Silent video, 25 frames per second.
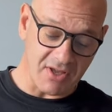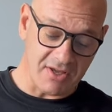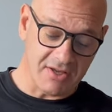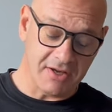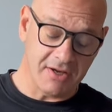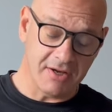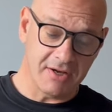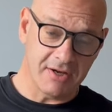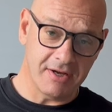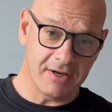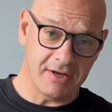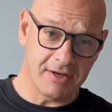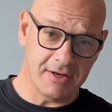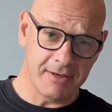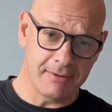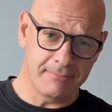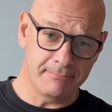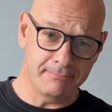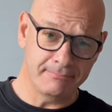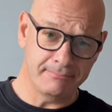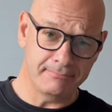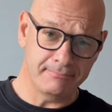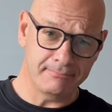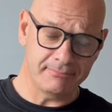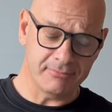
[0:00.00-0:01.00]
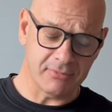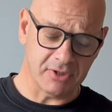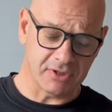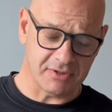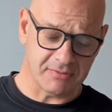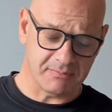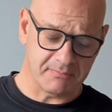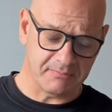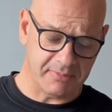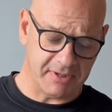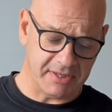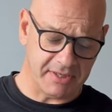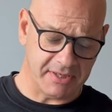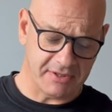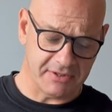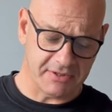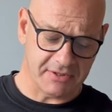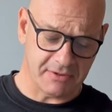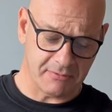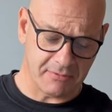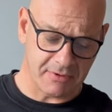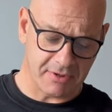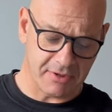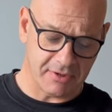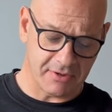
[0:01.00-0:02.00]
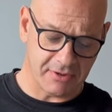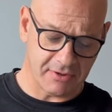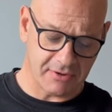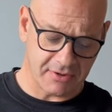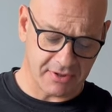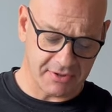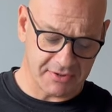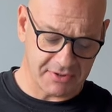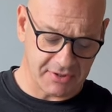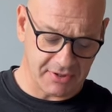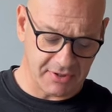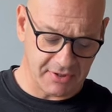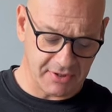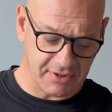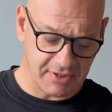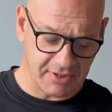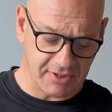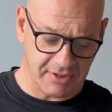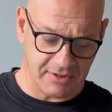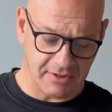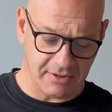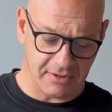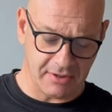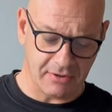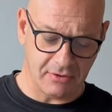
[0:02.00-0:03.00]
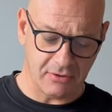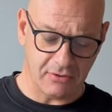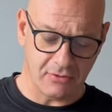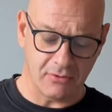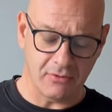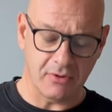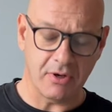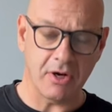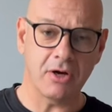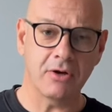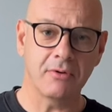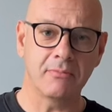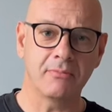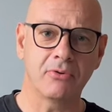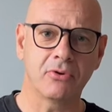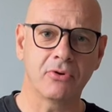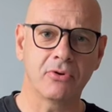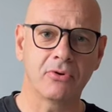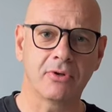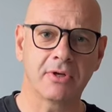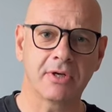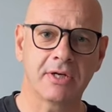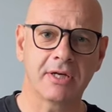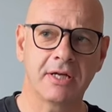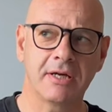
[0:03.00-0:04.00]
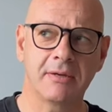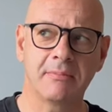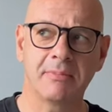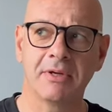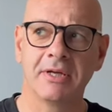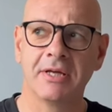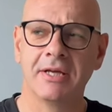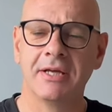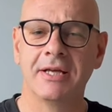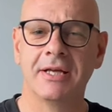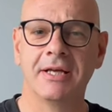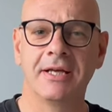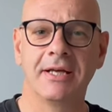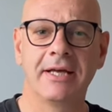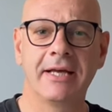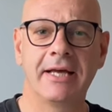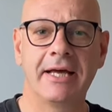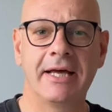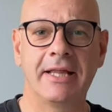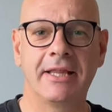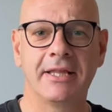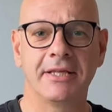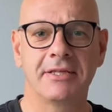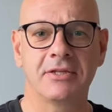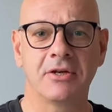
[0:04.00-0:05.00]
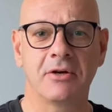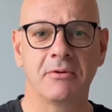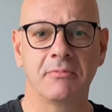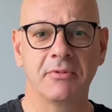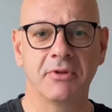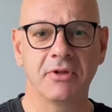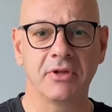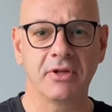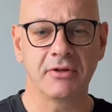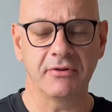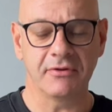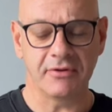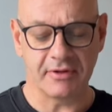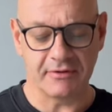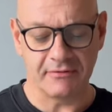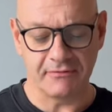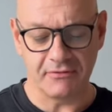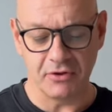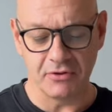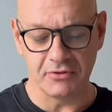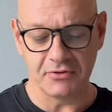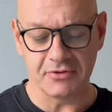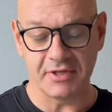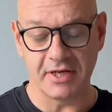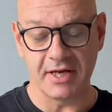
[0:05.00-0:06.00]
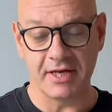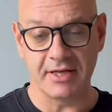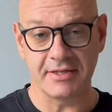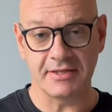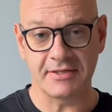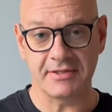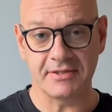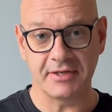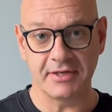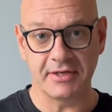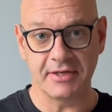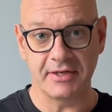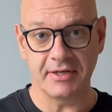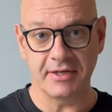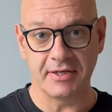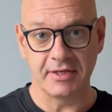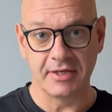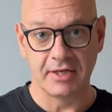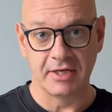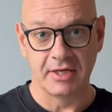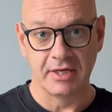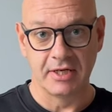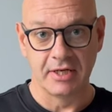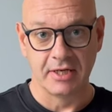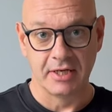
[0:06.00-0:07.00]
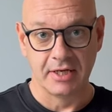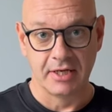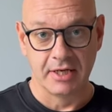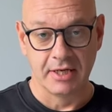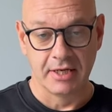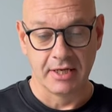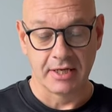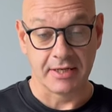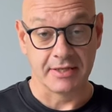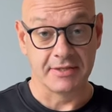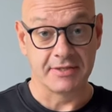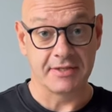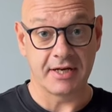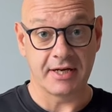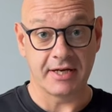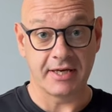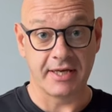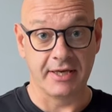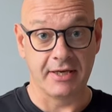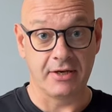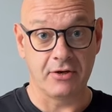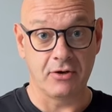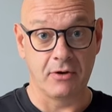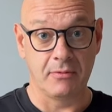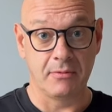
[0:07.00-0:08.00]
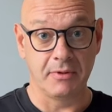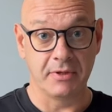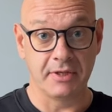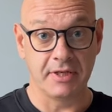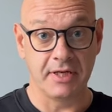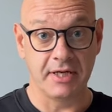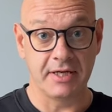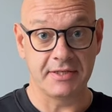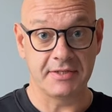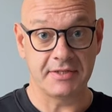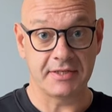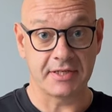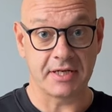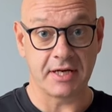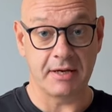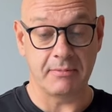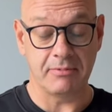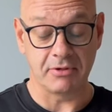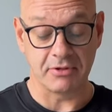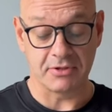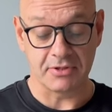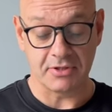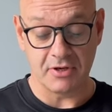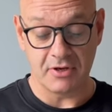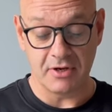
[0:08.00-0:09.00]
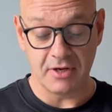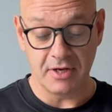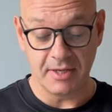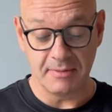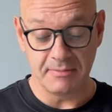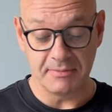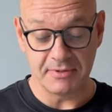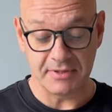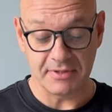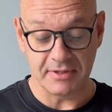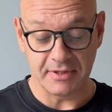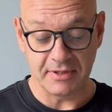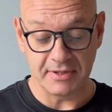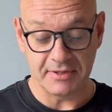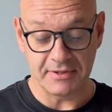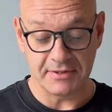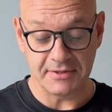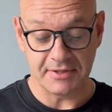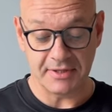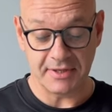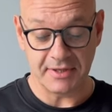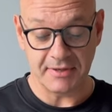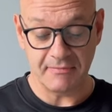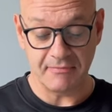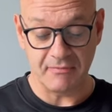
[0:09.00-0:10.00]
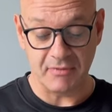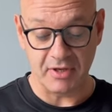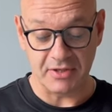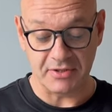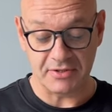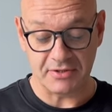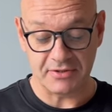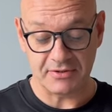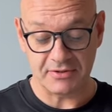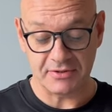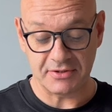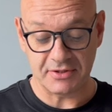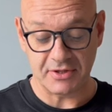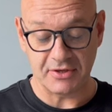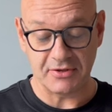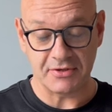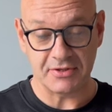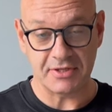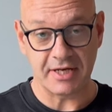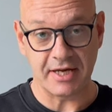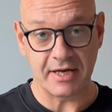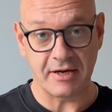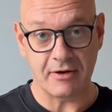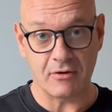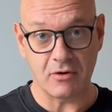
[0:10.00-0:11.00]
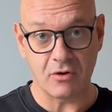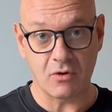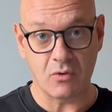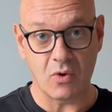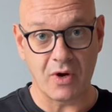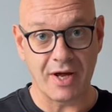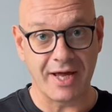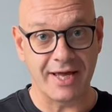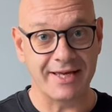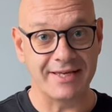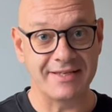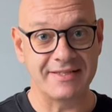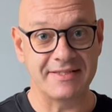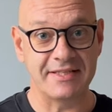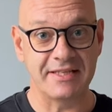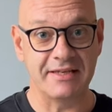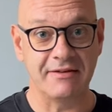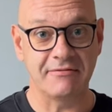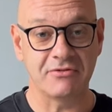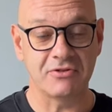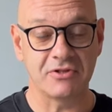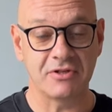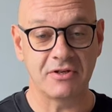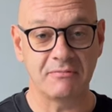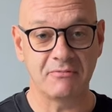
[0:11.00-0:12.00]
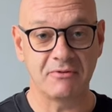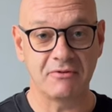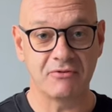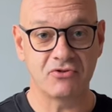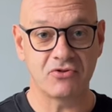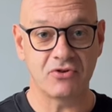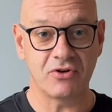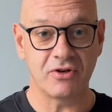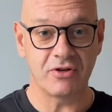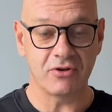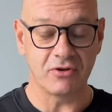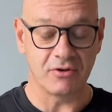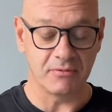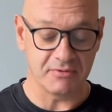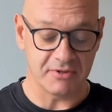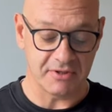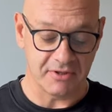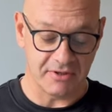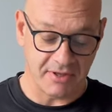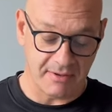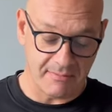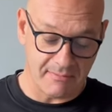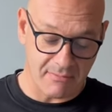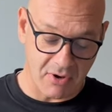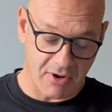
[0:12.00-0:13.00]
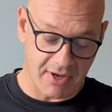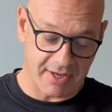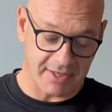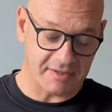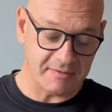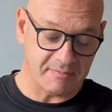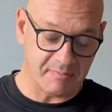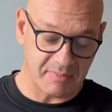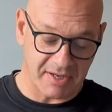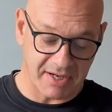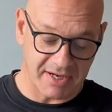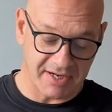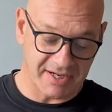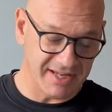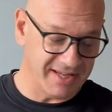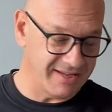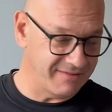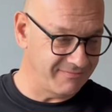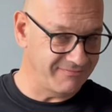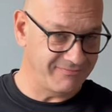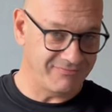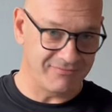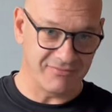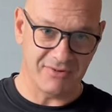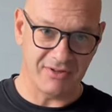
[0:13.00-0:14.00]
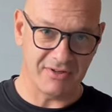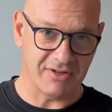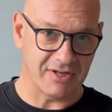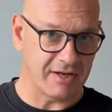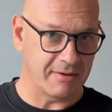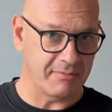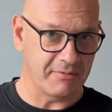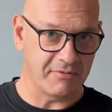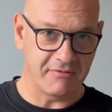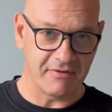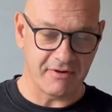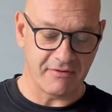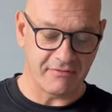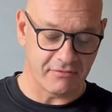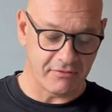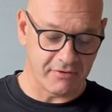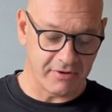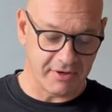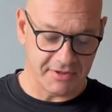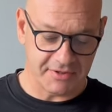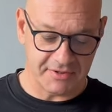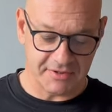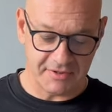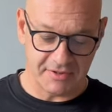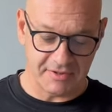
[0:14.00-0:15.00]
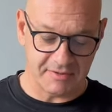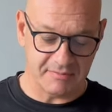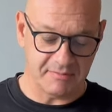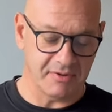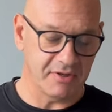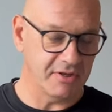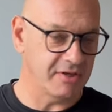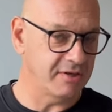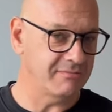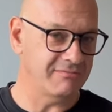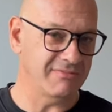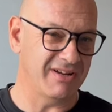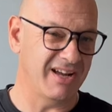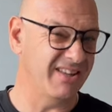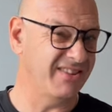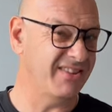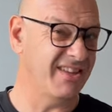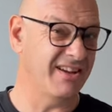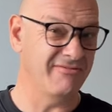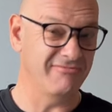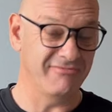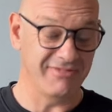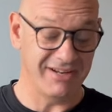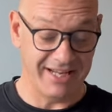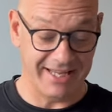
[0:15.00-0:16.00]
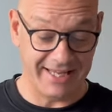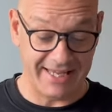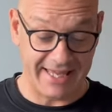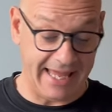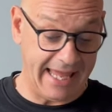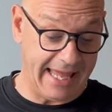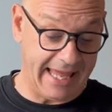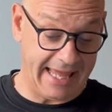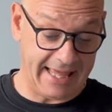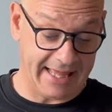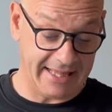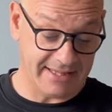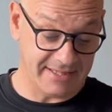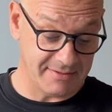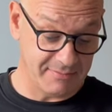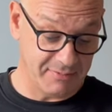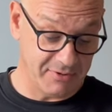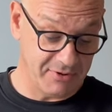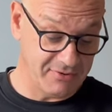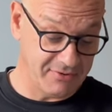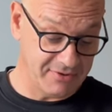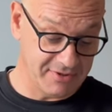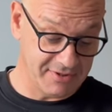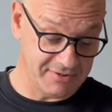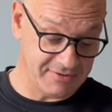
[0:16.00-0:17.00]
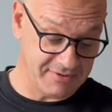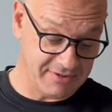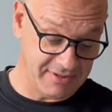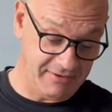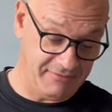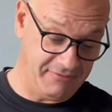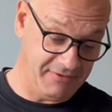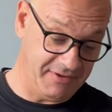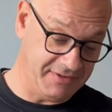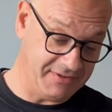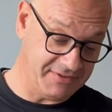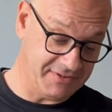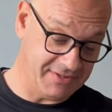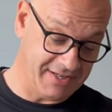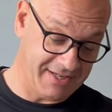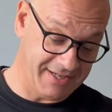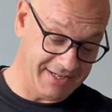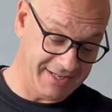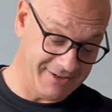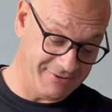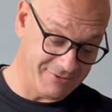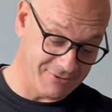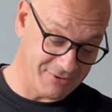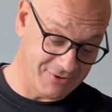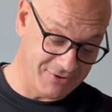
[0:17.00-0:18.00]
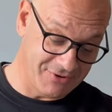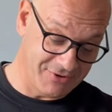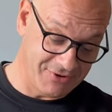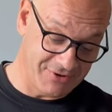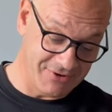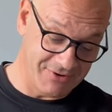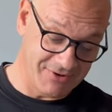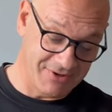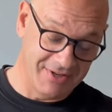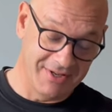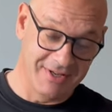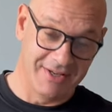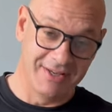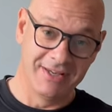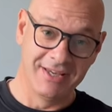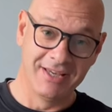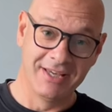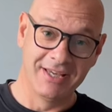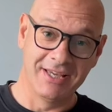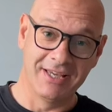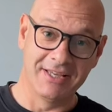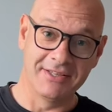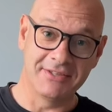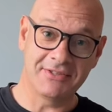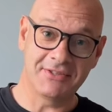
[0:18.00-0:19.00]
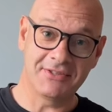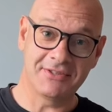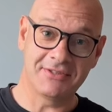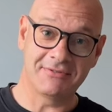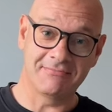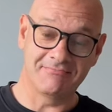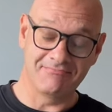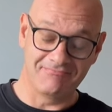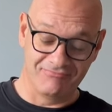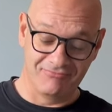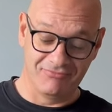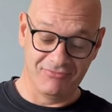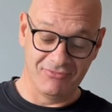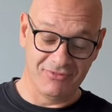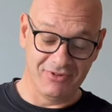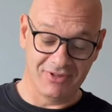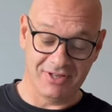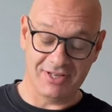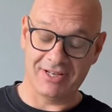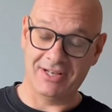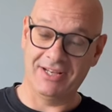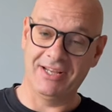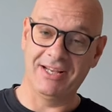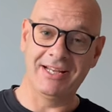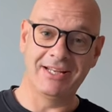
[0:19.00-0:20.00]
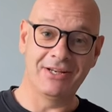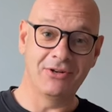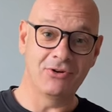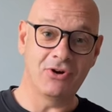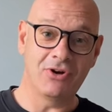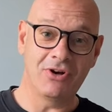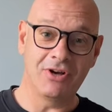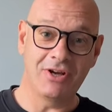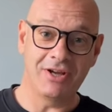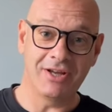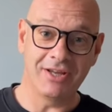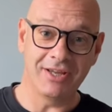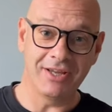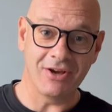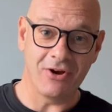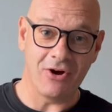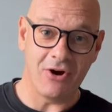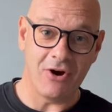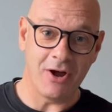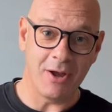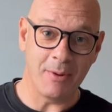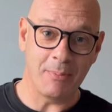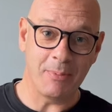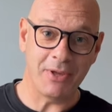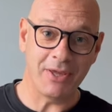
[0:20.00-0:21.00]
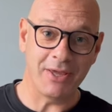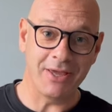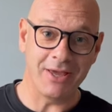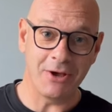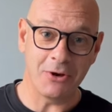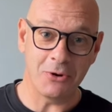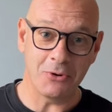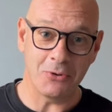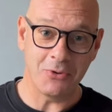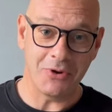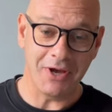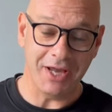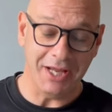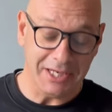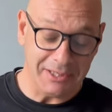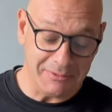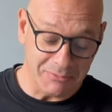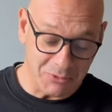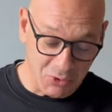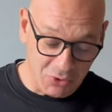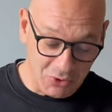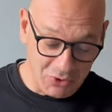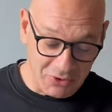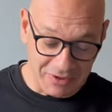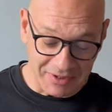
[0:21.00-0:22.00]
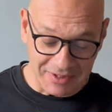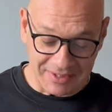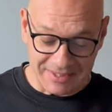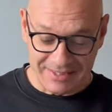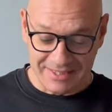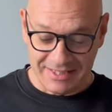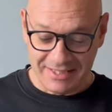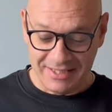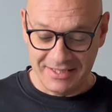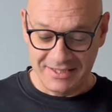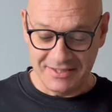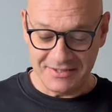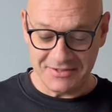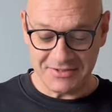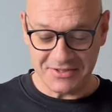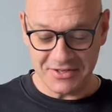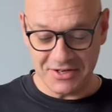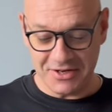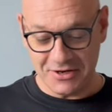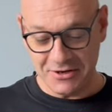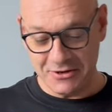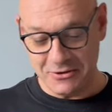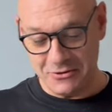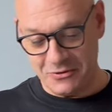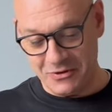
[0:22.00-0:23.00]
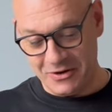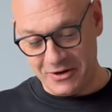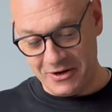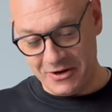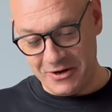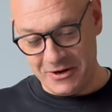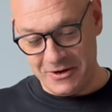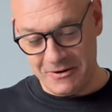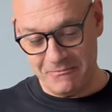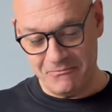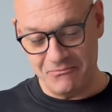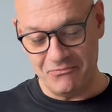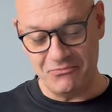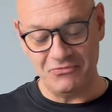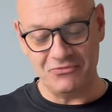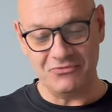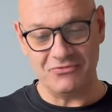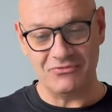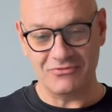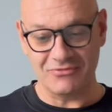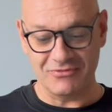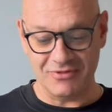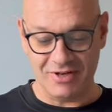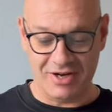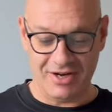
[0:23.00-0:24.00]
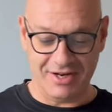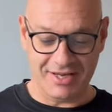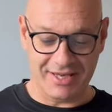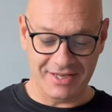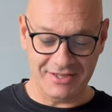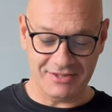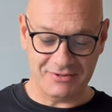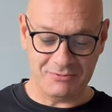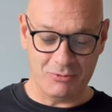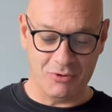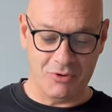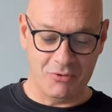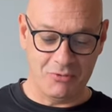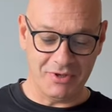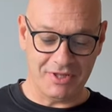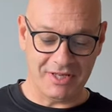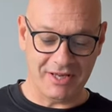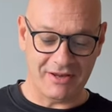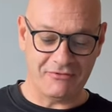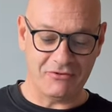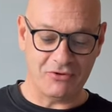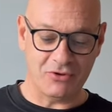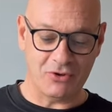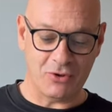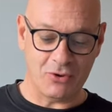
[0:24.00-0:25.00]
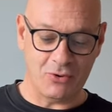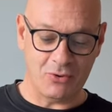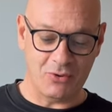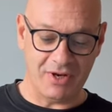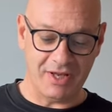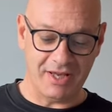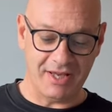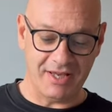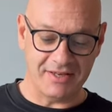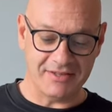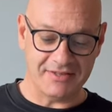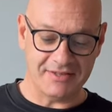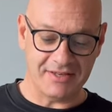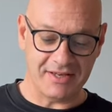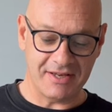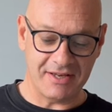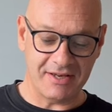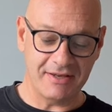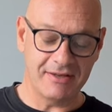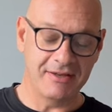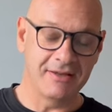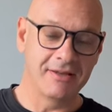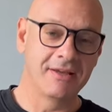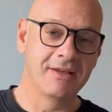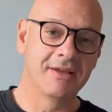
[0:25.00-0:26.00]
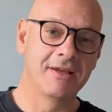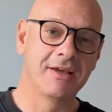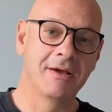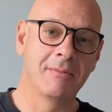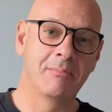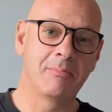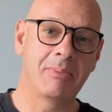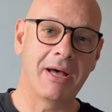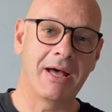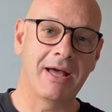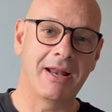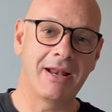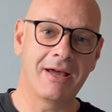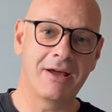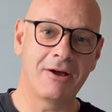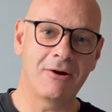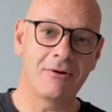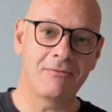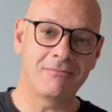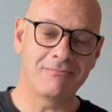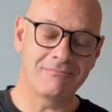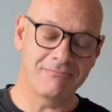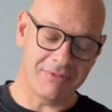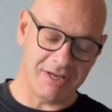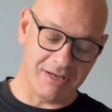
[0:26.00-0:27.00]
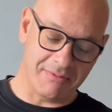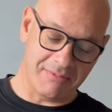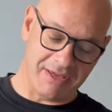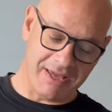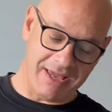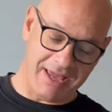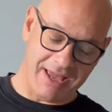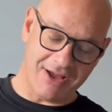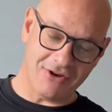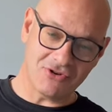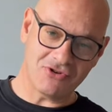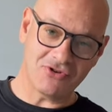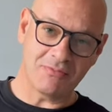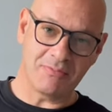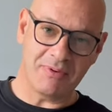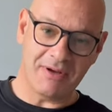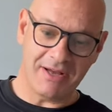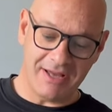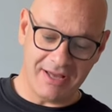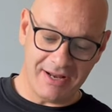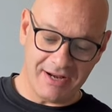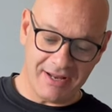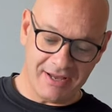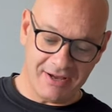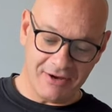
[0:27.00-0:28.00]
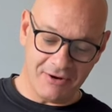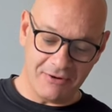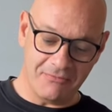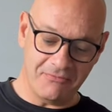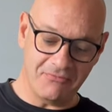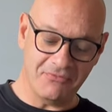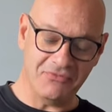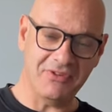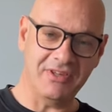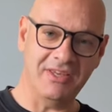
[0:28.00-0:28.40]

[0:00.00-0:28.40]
Um, I was speaking to one of the guys at the local homebrew club, and they told me that they've used that uh, Kentucky common yeast a couple of times, and um, it's turned out quite hazy every time they dry hop. So that might explain it. A couple of other reasons, but I don't really care to be honest if it's clear or not. It's clearly not a IPL anymore. So um, I guess what we'd have to call it is a pale ale, maybe extra pale ale.